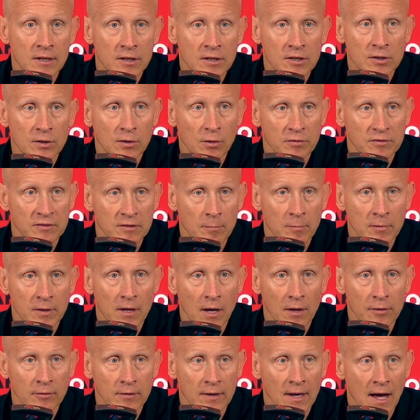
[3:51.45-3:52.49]
You know, some of the
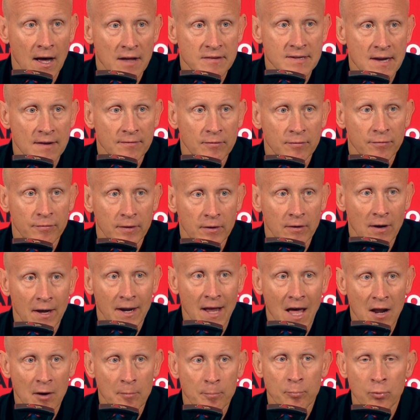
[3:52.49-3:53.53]
other guys have to figure out
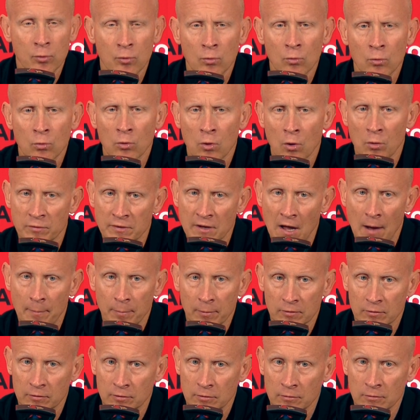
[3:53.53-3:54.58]
how to pull those
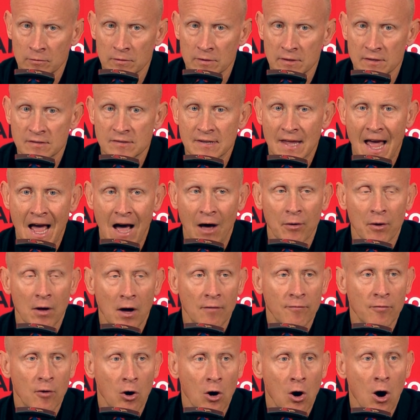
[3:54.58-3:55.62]
opportunities out
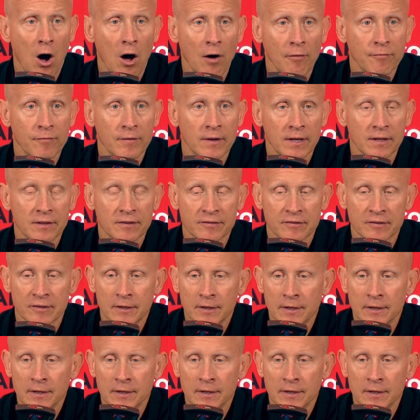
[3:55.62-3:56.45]
of our offense.